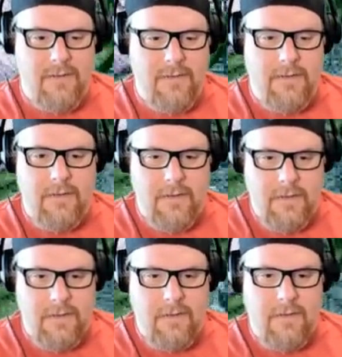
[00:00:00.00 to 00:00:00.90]

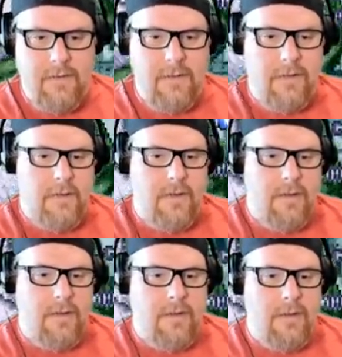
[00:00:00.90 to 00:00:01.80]

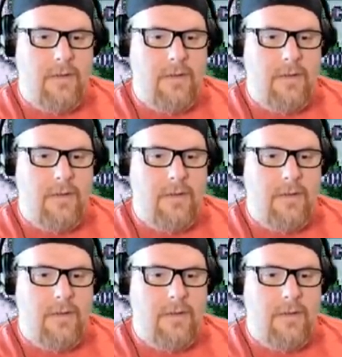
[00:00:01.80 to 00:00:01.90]
Nobody speaks.